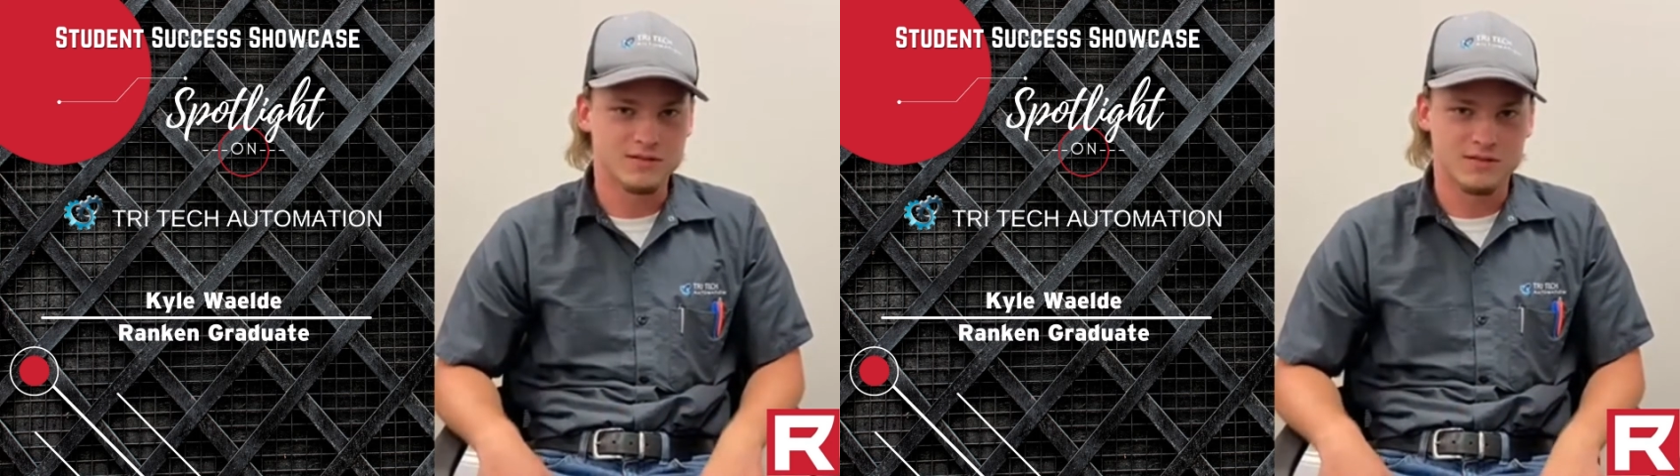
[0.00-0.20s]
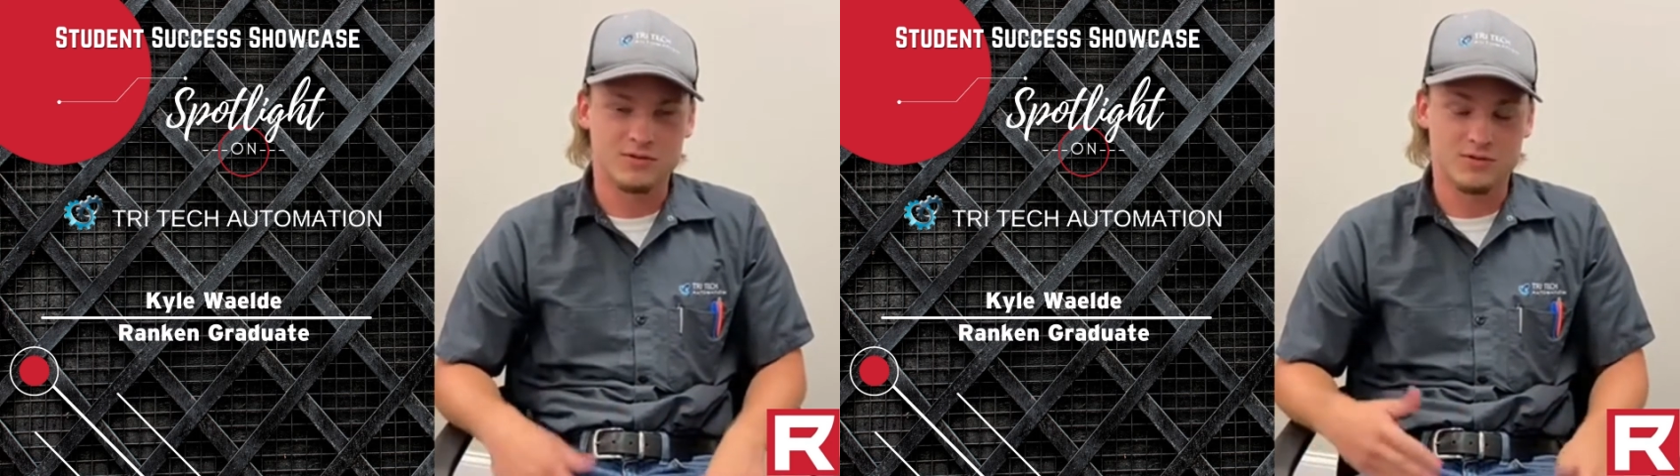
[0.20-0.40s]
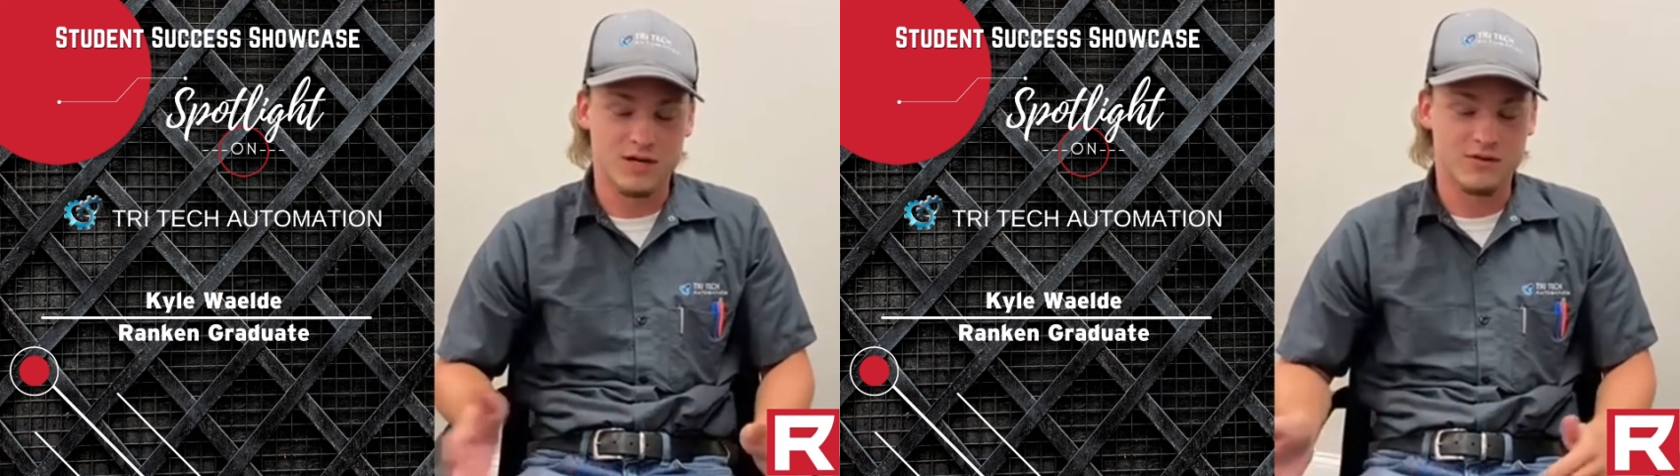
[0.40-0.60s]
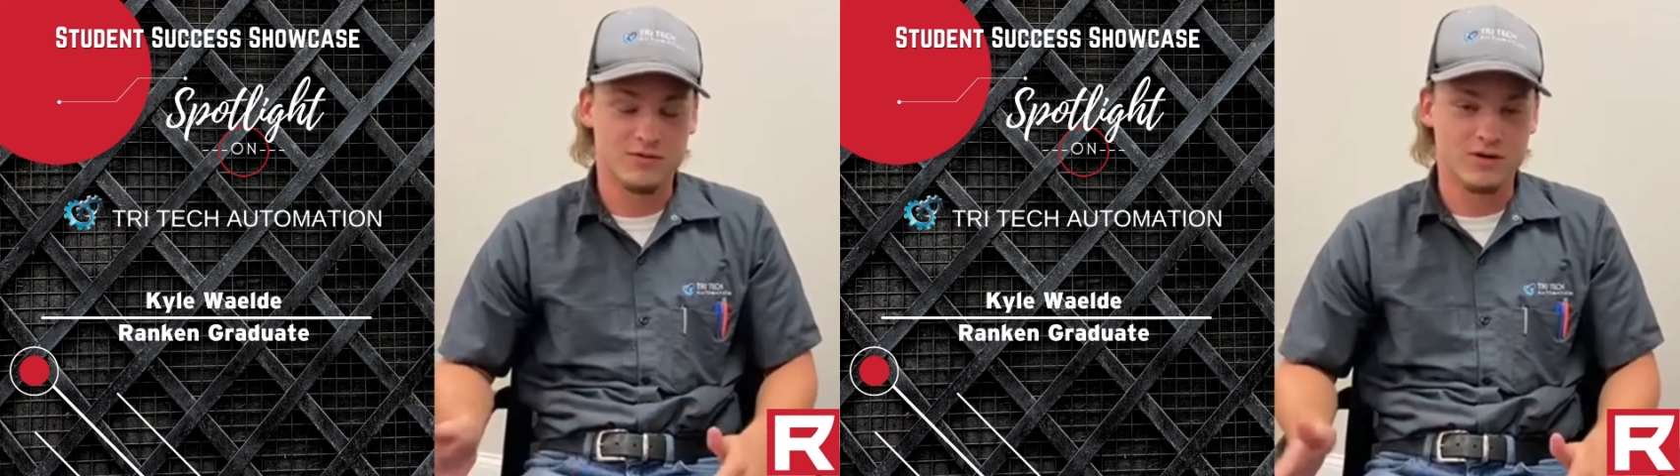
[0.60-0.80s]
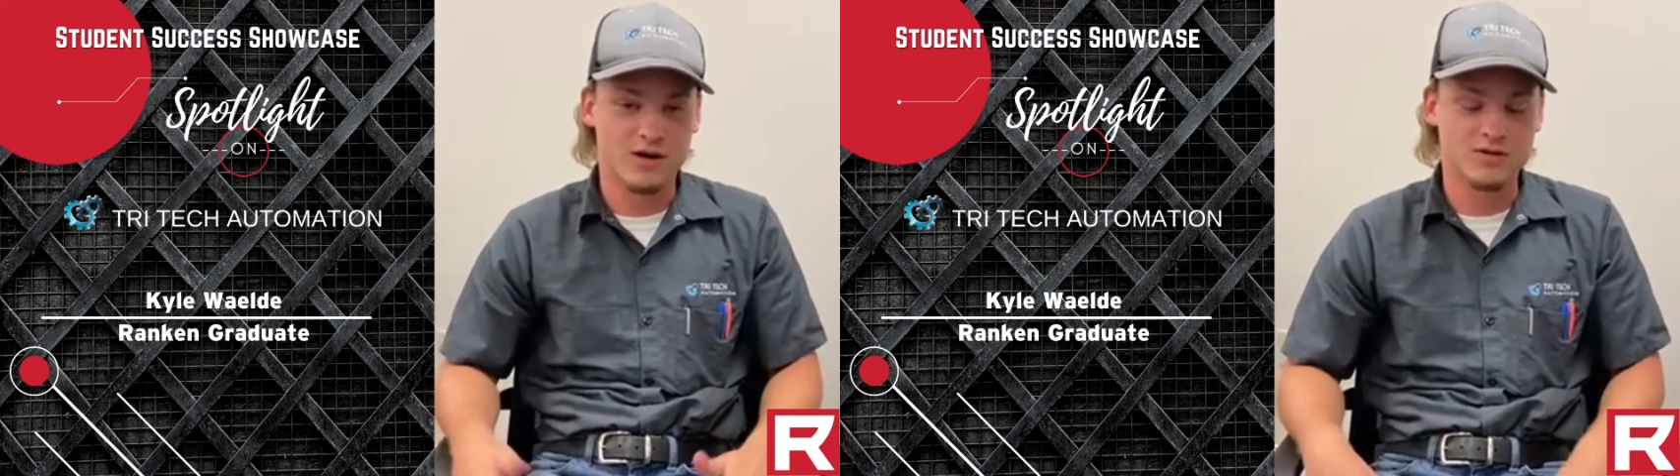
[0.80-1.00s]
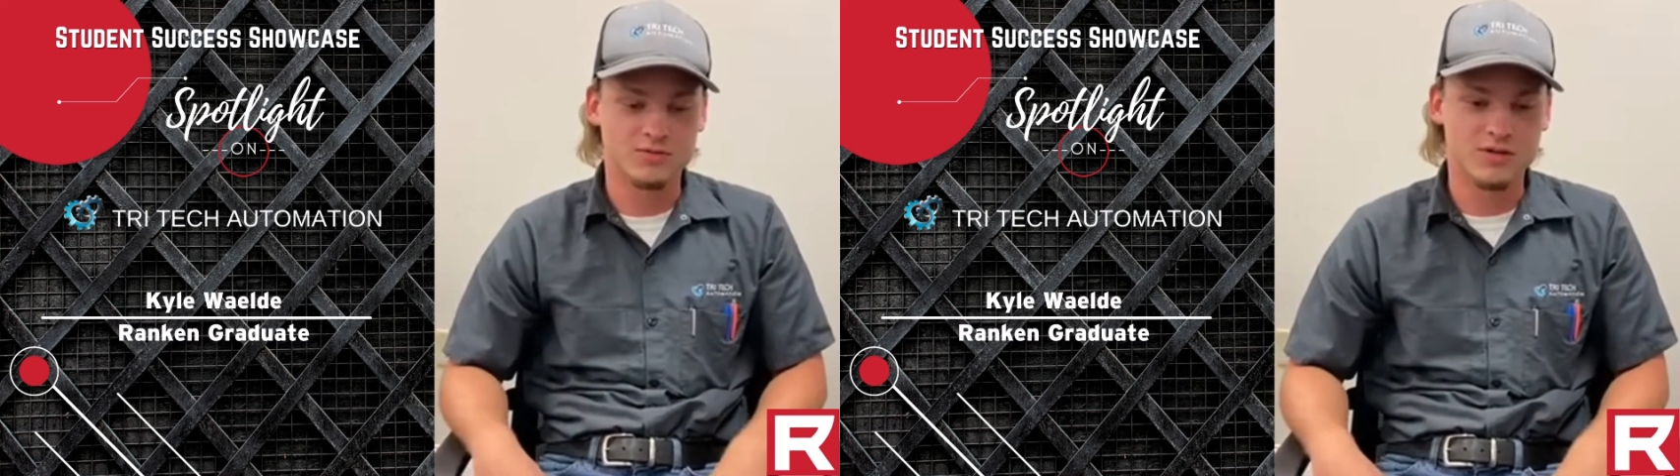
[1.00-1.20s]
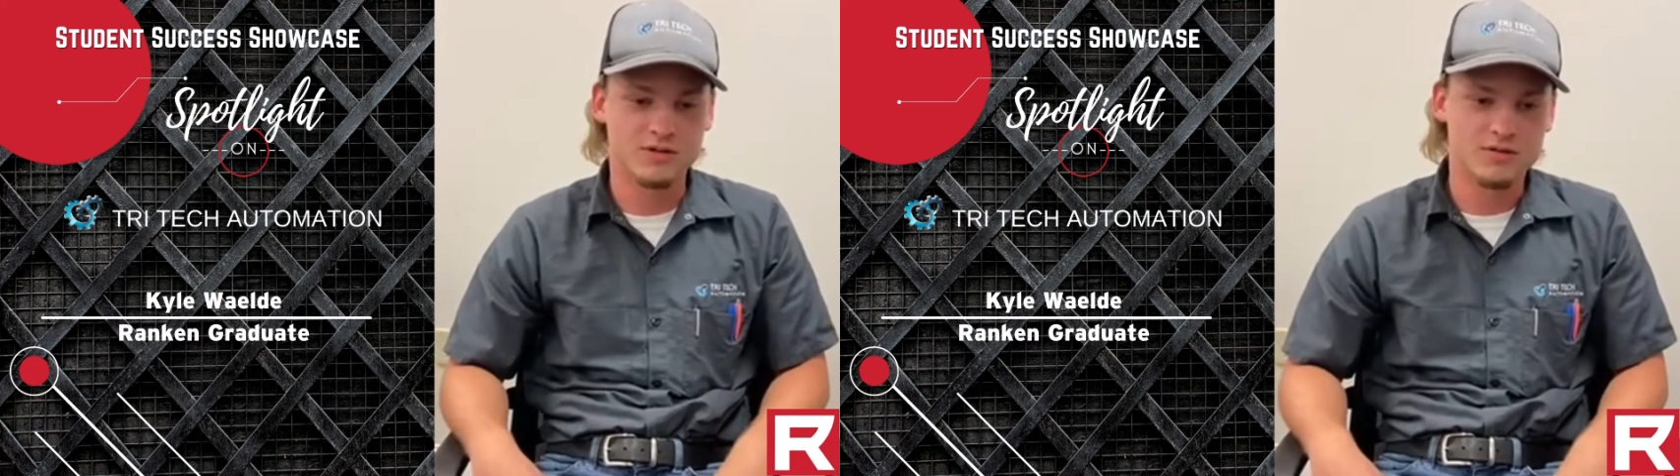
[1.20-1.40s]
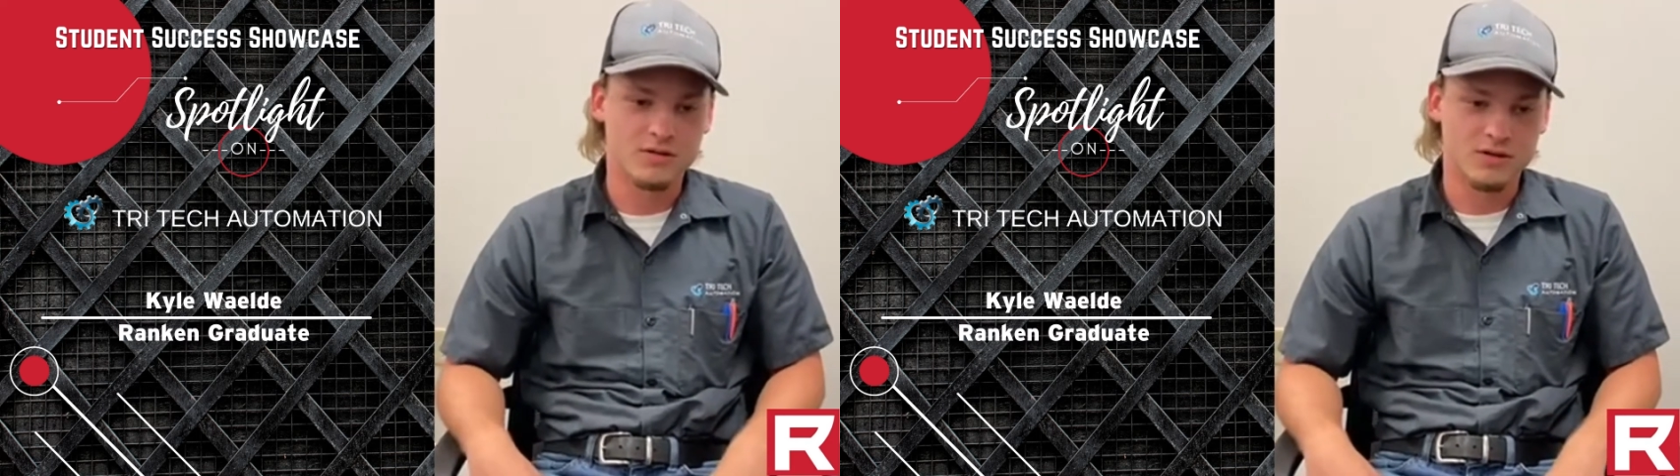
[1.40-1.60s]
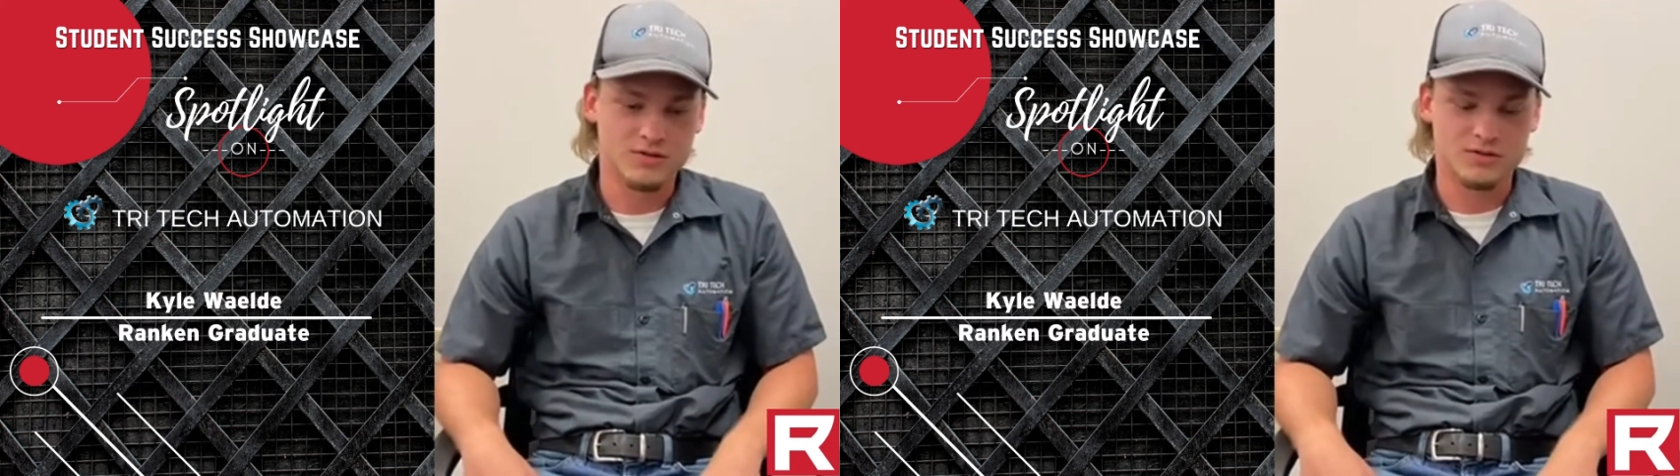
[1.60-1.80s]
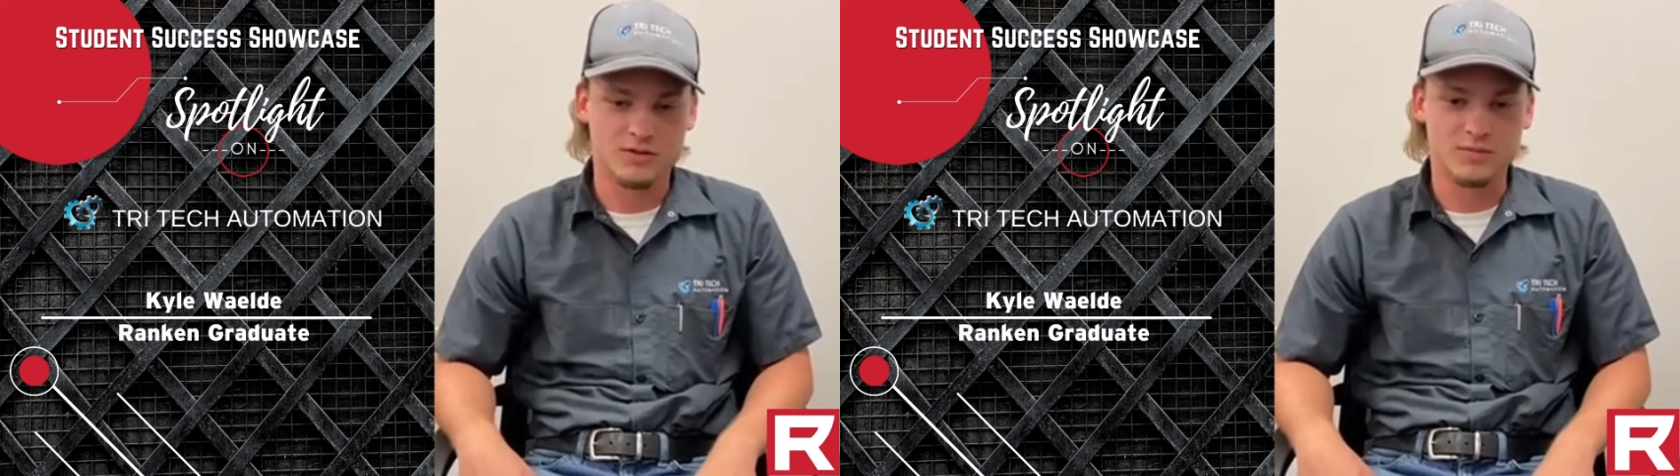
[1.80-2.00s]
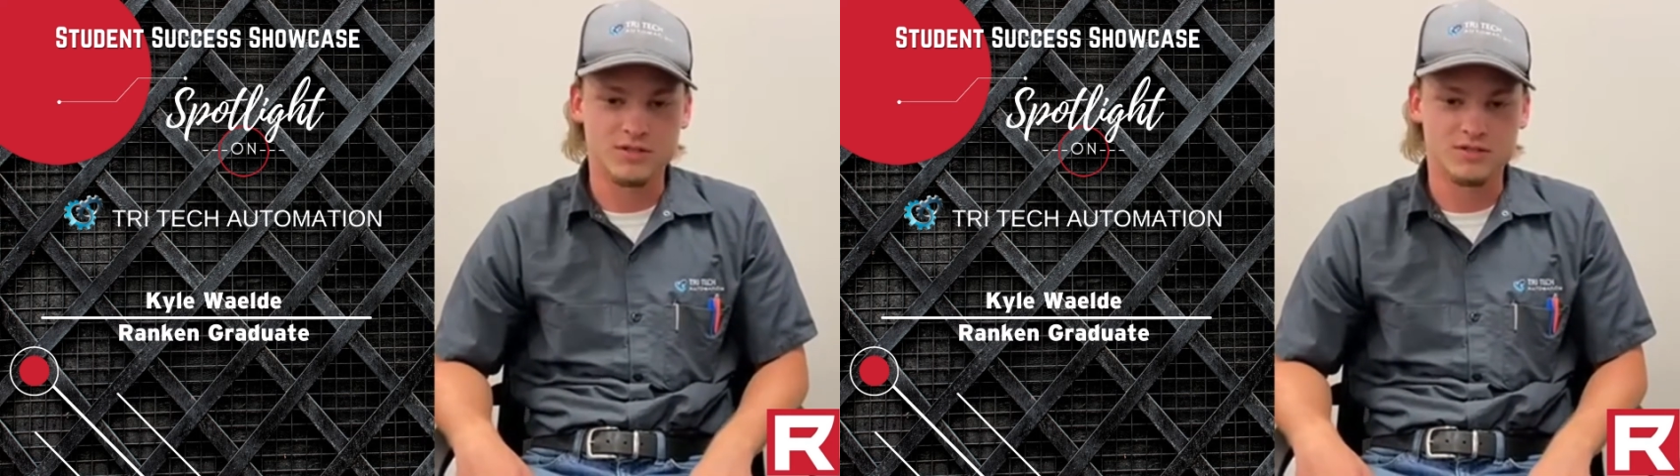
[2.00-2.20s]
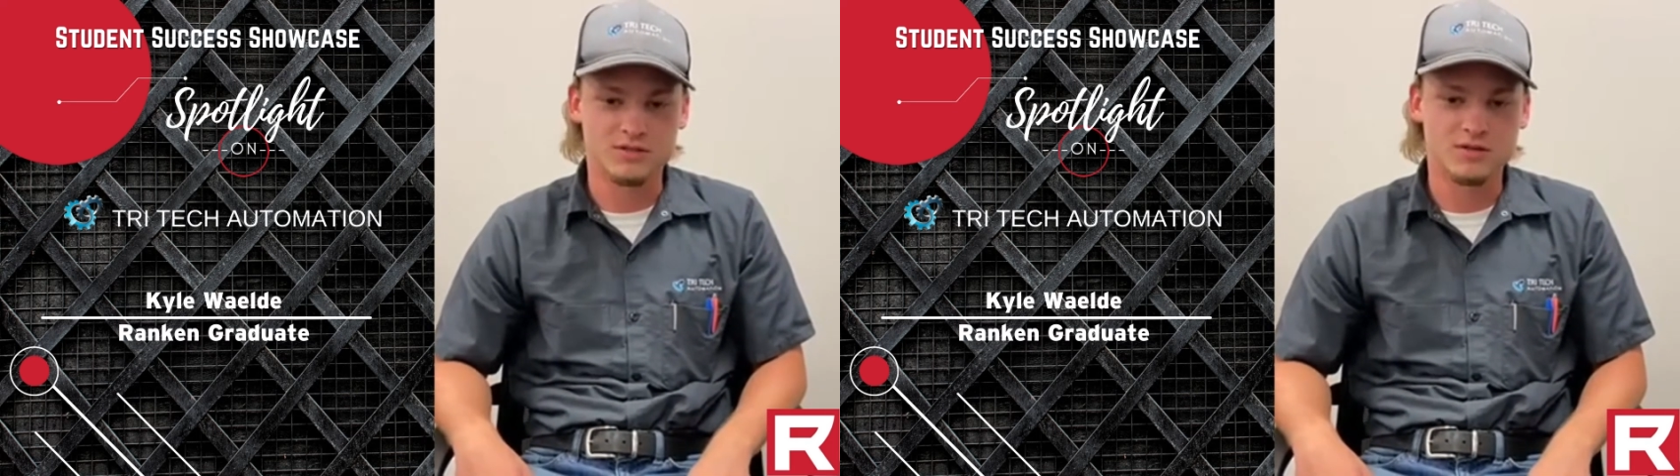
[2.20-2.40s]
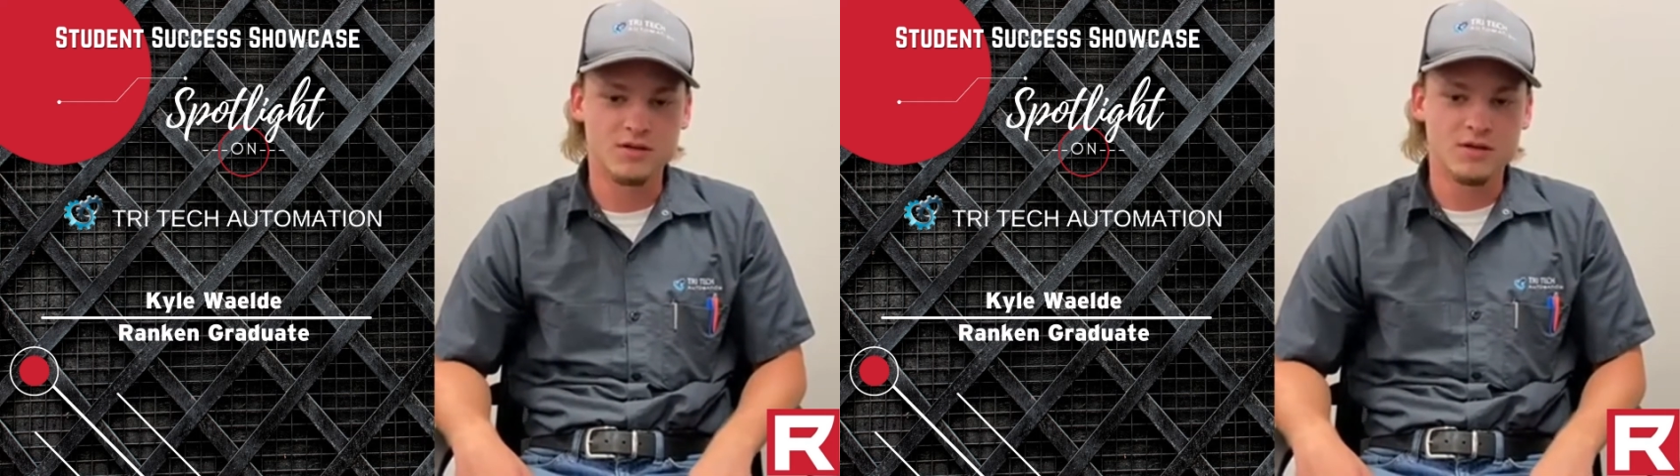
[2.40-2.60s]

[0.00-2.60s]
That was right after I graduated electrical automation.